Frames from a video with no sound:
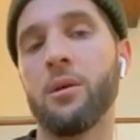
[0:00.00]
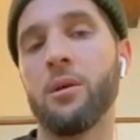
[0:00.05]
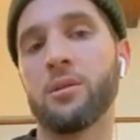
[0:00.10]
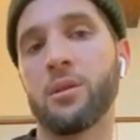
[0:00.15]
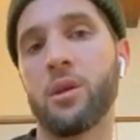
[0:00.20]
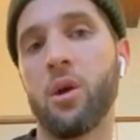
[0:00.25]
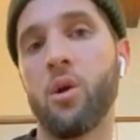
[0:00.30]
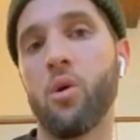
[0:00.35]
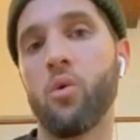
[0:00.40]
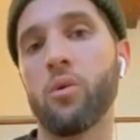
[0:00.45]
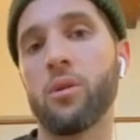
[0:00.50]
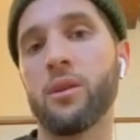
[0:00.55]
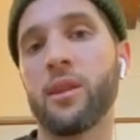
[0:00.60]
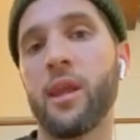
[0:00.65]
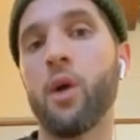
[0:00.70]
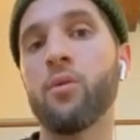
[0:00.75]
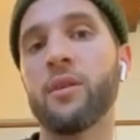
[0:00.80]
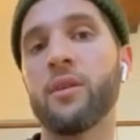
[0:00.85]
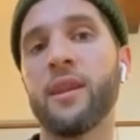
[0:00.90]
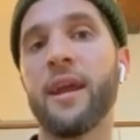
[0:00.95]
So
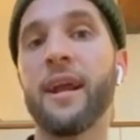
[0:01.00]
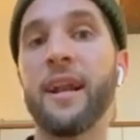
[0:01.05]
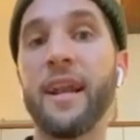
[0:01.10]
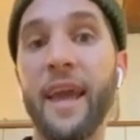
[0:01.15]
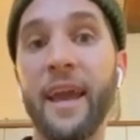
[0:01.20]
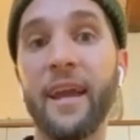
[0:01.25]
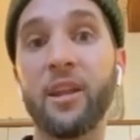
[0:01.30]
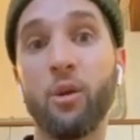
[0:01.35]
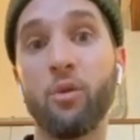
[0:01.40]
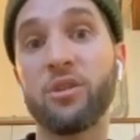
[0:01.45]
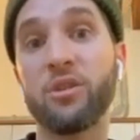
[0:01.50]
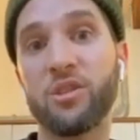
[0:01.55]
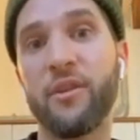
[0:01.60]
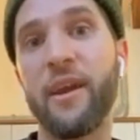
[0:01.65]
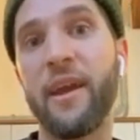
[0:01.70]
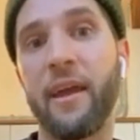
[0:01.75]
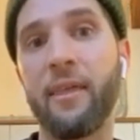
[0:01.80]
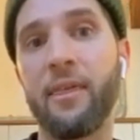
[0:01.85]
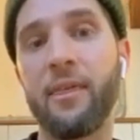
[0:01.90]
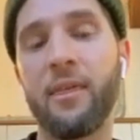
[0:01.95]
don't neglect your
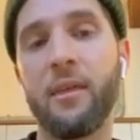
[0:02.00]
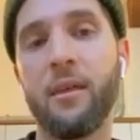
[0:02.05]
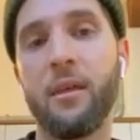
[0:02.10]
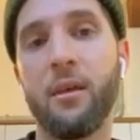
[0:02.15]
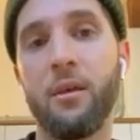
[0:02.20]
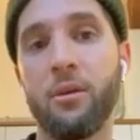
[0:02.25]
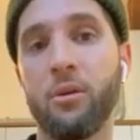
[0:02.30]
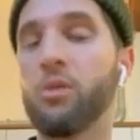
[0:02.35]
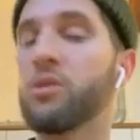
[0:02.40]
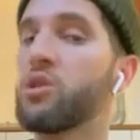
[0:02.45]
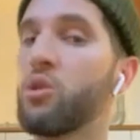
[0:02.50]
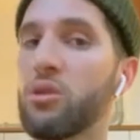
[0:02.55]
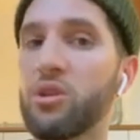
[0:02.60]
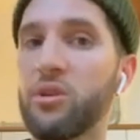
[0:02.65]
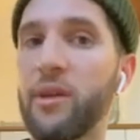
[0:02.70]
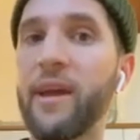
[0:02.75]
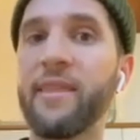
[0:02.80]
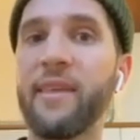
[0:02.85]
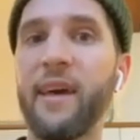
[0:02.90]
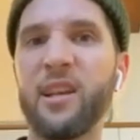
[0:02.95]
strength, because your
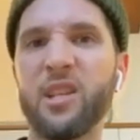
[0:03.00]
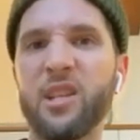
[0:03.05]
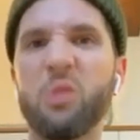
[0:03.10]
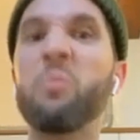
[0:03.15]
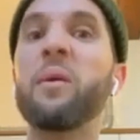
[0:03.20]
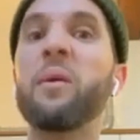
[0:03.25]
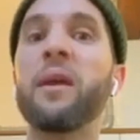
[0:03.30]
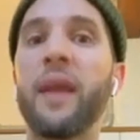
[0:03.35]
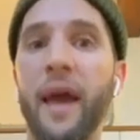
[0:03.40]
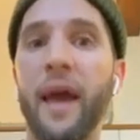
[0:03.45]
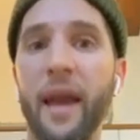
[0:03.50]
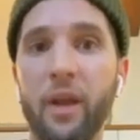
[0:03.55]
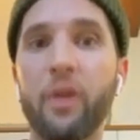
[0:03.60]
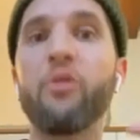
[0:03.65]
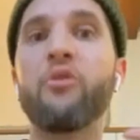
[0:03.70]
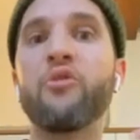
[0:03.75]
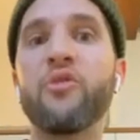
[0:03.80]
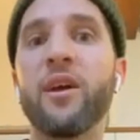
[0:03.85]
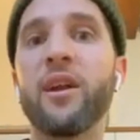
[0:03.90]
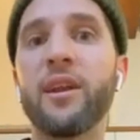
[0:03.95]
strength has to be like
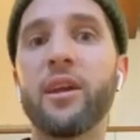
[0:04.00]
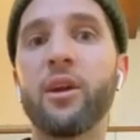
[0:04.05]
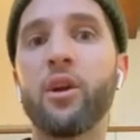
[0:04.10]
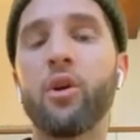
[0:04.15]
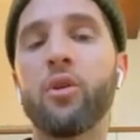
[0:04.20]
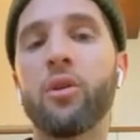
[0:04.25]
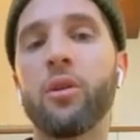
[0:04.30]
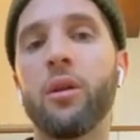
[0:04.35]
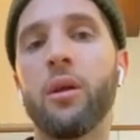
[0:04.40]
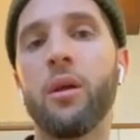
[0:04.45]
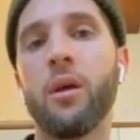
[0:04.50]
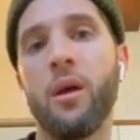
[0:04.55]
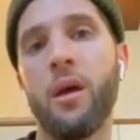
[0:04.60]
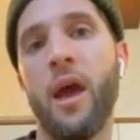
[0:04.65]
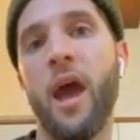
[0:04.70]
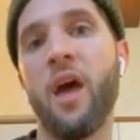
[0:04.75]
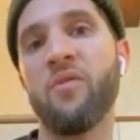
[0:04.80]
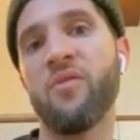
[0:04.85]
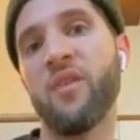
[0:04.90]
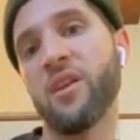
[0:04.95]
really good.
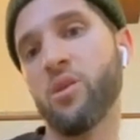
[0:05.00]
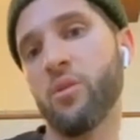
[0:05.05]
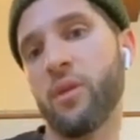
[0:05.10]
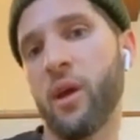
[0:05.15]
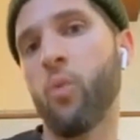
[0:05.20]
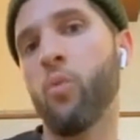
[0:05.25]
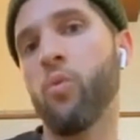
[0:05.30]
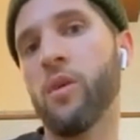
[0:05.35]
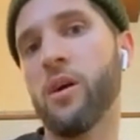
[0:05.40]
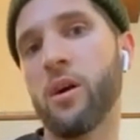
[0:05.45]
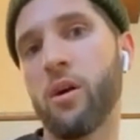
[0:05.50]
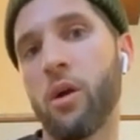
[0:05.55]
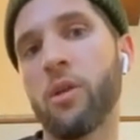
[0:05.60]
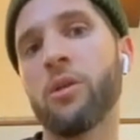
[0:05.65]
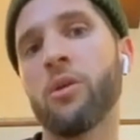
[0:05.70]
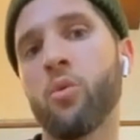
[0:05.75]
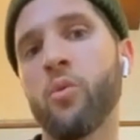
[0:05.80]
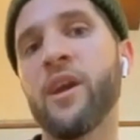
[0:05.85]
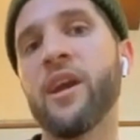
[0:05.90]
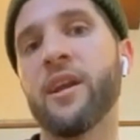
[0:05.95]
And then you can work on
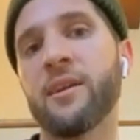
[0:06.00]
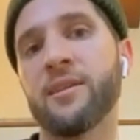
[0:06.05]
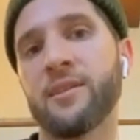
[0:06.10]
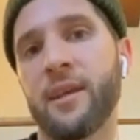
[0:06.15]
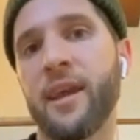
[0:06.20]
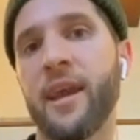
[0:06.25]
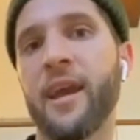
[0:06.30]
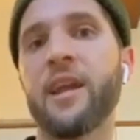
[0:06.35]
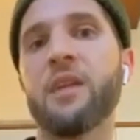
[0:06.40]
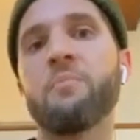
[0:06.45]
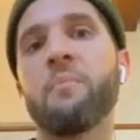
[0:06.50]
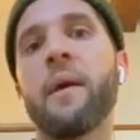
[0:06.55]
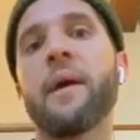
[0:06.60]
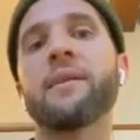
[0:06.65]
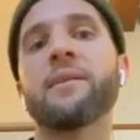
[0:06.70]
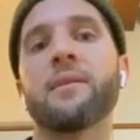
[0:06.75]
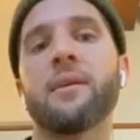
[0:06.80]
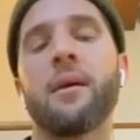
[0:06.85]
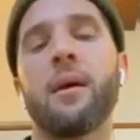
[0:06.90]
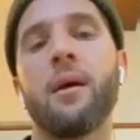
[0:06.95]
your weakness and get it
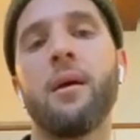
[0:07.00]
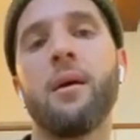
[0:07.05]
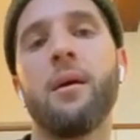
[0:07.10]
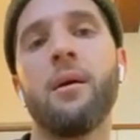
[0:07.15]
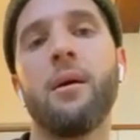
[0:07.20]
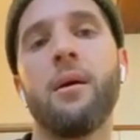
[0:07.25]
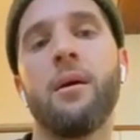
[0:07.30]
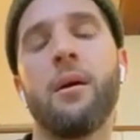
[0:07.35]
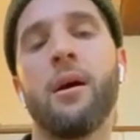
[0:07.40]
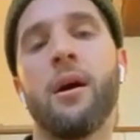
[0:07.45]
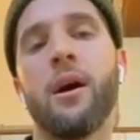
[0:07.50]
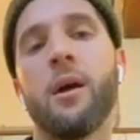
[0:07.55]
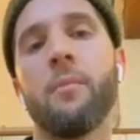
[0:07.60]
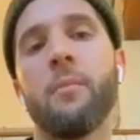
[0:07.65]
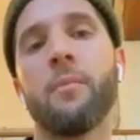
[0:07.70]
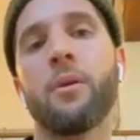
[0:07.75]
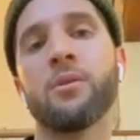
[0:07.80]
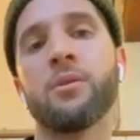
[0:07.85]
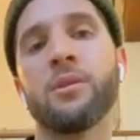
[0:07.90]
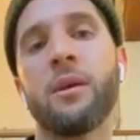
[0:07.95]
better.
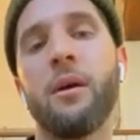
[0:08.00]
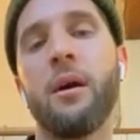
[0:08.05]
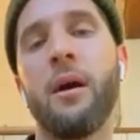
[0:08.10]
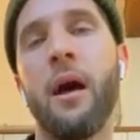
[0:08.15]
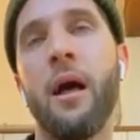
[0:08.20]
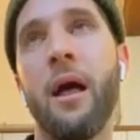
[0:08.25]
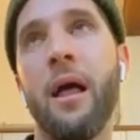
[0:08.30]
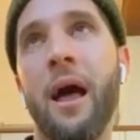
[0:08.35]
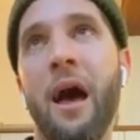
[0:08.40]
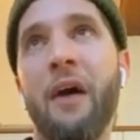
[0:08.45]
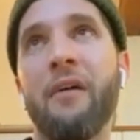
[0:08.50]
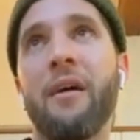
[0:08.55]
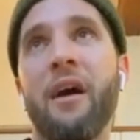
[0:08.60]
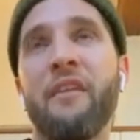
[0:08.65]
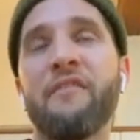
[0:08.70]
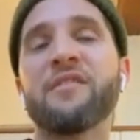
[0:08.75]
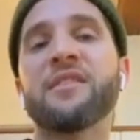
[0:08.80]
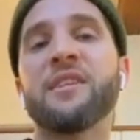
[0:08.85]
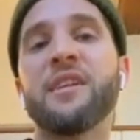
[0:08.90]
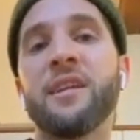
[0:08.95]
Because
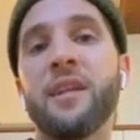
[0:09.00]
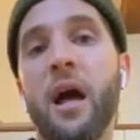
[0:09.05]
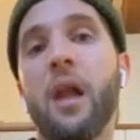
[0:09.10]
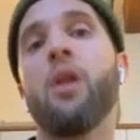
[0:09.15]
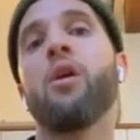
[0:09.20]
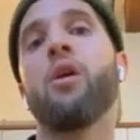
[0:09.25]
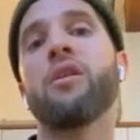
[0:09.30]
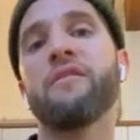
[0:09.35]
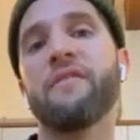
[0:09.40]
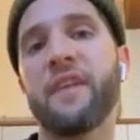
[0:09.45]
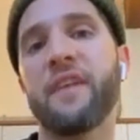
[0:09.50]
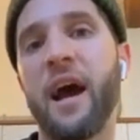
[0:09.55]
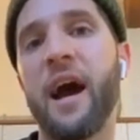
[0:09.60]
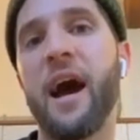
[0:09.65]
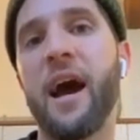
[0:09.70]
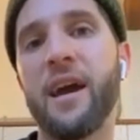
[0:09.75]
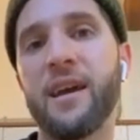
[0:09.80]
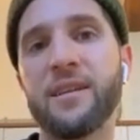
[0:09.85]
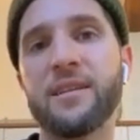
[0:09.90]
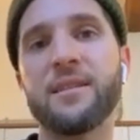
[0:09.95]
I've seen a lot of
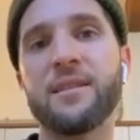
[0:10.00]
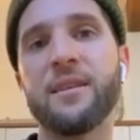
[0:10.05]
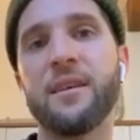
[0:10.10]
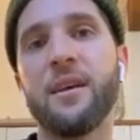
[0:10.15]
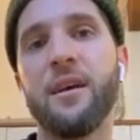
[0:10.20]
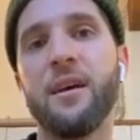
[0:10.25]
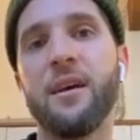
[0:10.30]
guys,